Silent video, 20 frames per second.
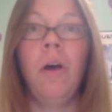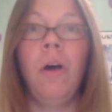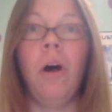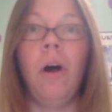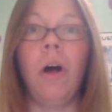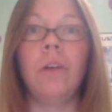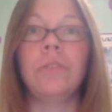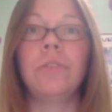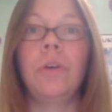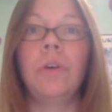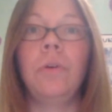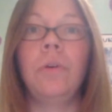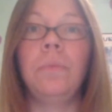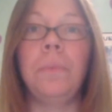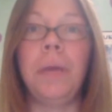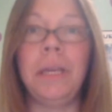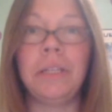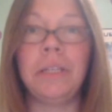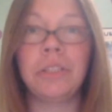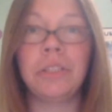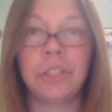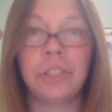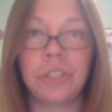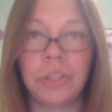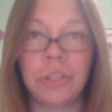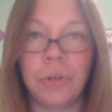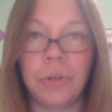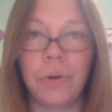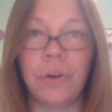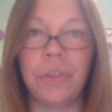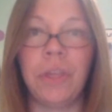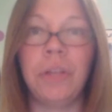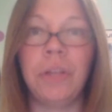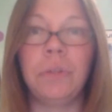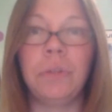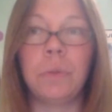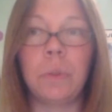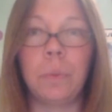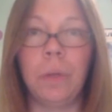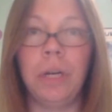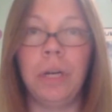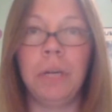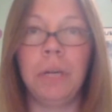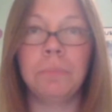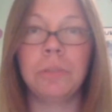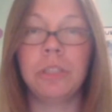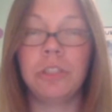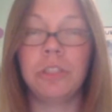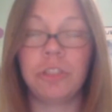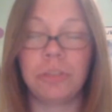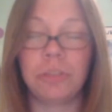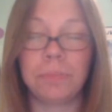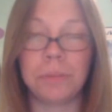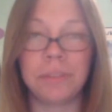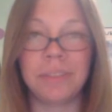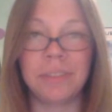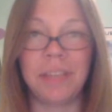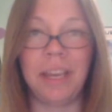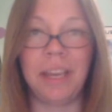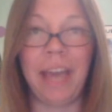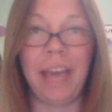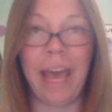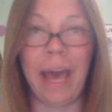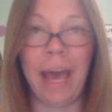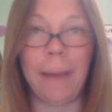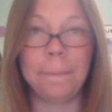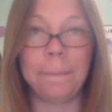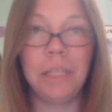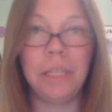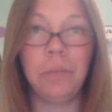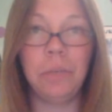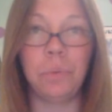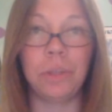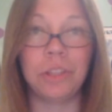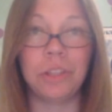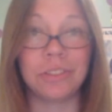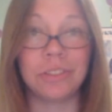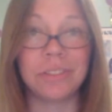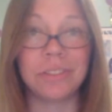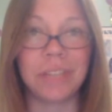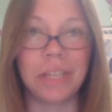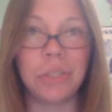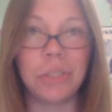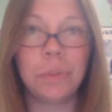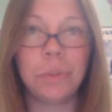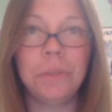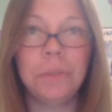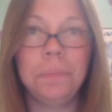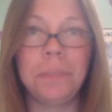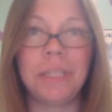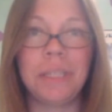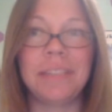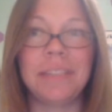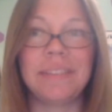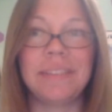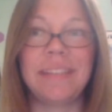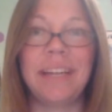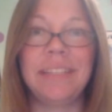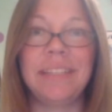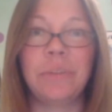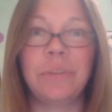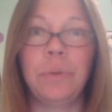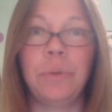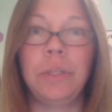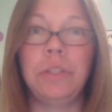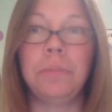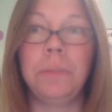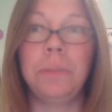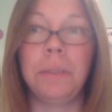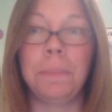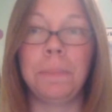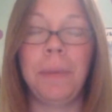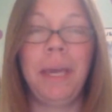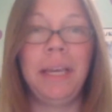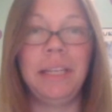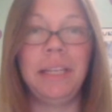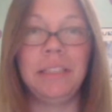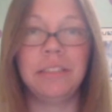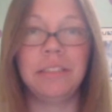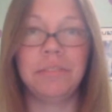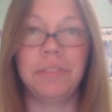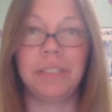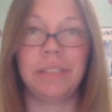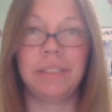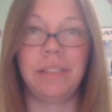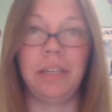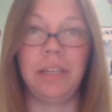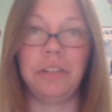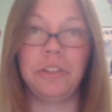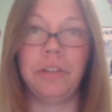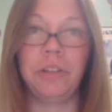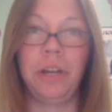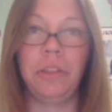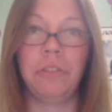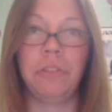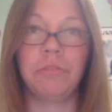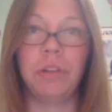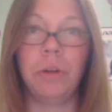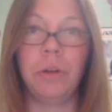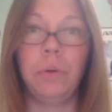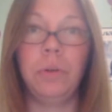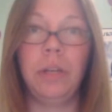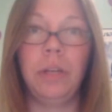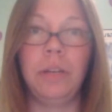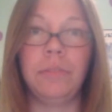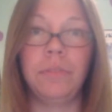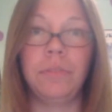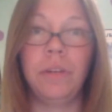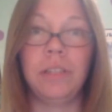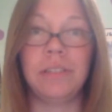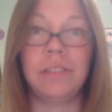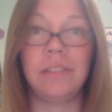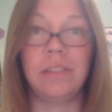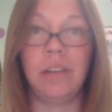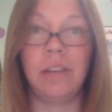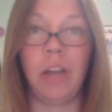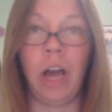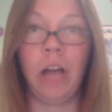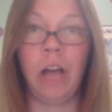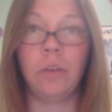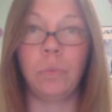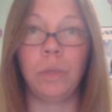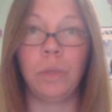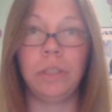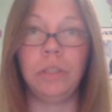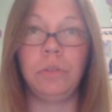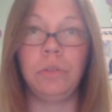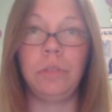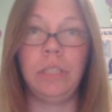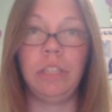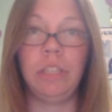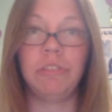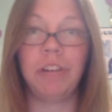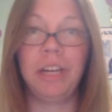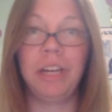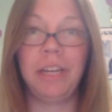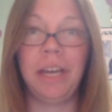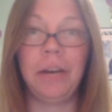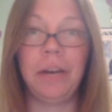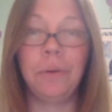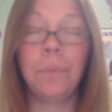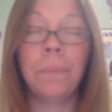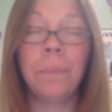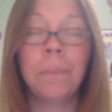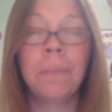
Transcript: Also, make sure that you are 100% happy with your schedule, because that is going to be a pain to fix later down the road if it's not what you need right now.